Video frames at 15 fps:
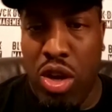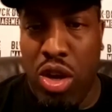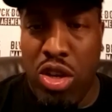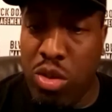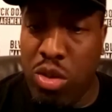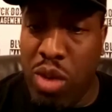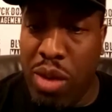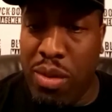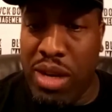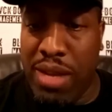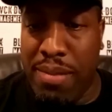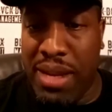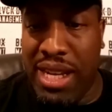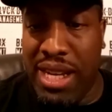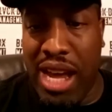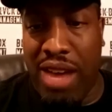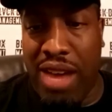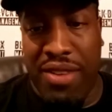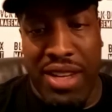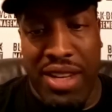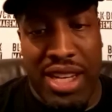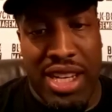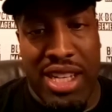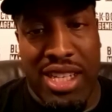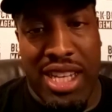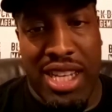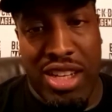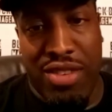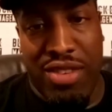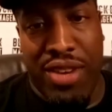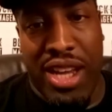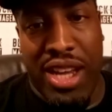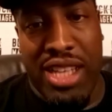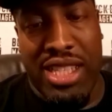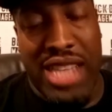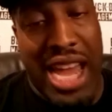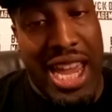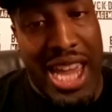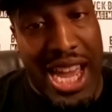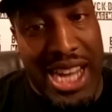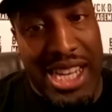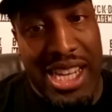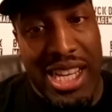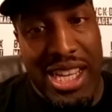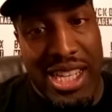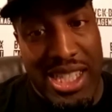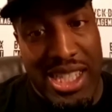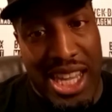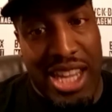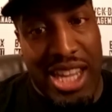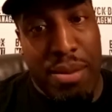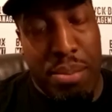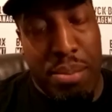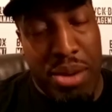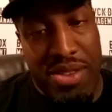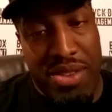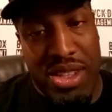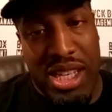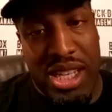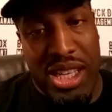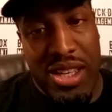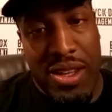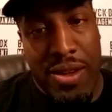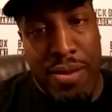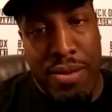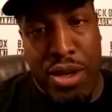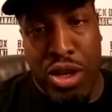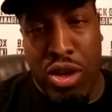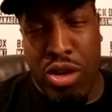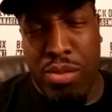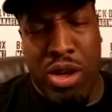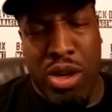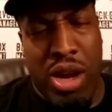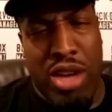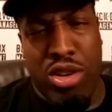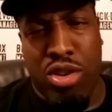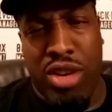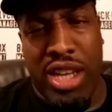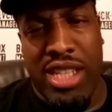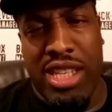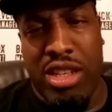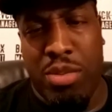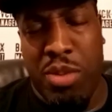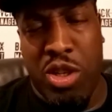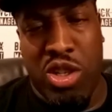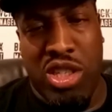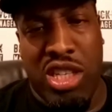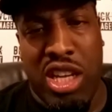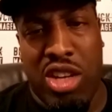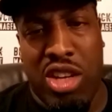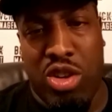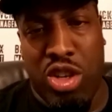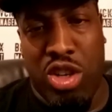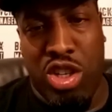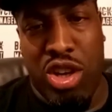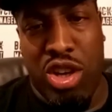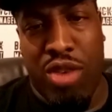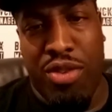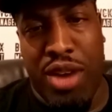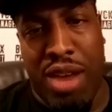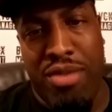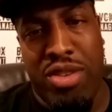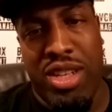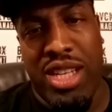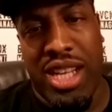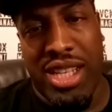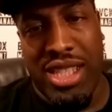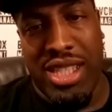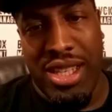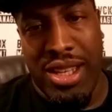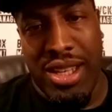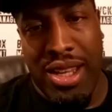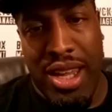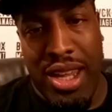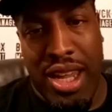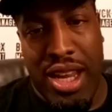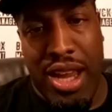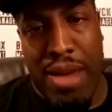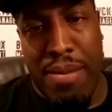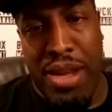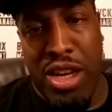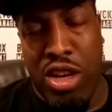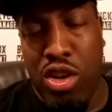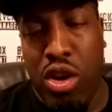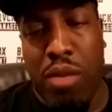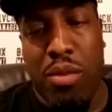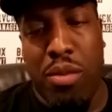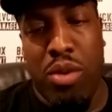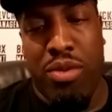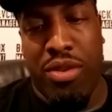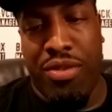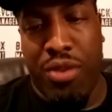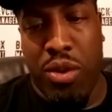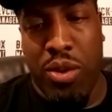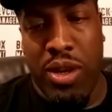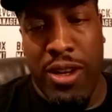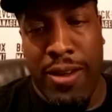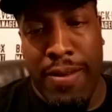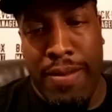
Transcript: So where would he be now if he didn't take the fights that he had taken previously? It'd be kind of crazy. He'd be just sitting on the shelf gathering dust, you know what I mean, and not moving forward.